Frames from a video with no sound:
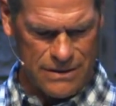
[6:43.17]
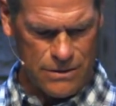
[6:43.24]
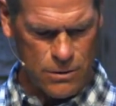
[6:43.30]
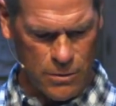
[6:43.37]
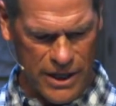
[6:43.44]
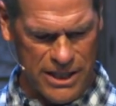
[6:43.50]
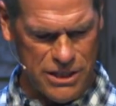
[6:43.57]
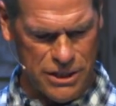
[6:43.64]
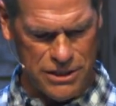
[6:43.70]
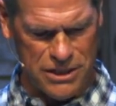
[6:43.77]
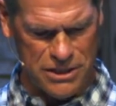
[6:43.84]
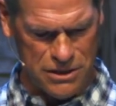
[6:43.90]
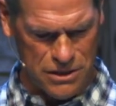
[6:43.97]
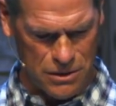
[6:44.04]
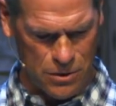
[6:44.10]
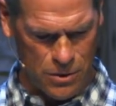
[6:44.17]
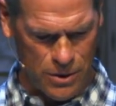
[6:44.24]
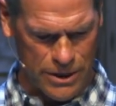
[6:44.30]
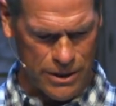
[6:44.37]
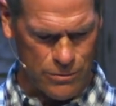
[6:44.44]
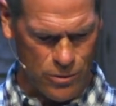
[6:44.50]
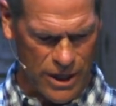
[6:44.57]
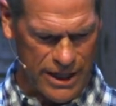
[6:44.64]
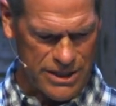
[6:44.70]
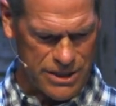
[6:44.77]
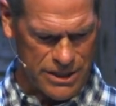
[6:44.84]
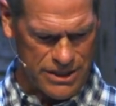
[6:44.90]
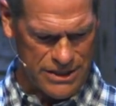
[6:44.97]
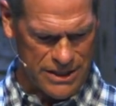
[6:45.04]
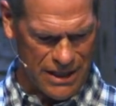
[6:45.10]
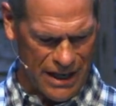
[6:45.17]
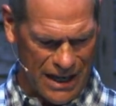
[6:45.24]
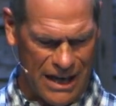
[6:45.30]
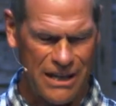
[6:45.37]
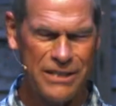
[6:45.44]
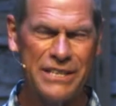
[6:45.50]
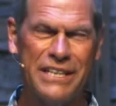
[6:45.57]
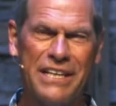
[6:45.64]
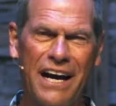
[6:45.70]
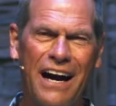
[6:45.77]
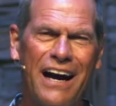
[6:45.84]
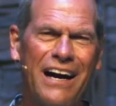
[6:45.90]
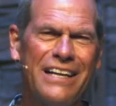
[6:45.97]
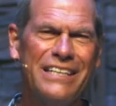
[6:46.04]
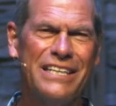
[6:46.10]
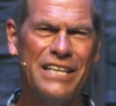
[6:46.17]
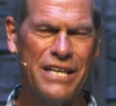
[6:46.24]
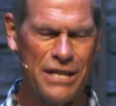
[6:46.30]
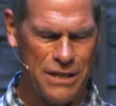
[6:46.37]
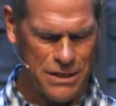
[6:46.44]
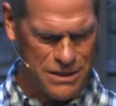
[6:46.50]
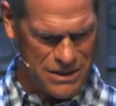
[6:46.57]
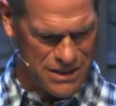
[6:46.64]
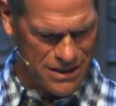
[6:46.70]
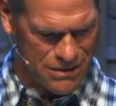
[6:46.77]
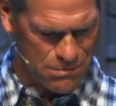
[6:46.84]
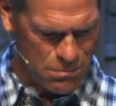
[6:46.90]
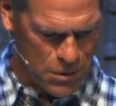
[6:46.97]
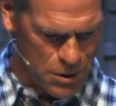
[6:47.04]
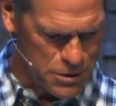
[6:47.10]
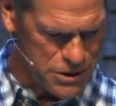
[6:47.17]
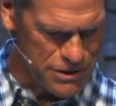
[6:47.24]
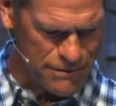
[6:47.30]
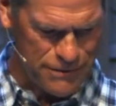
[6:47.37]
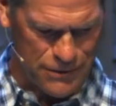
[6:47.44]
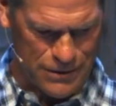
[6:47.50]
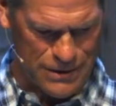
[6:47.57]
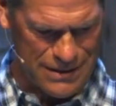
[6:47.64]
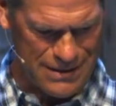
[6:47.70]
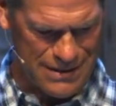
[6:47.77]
Gracious is the Lord and righteous. Our God is merciful.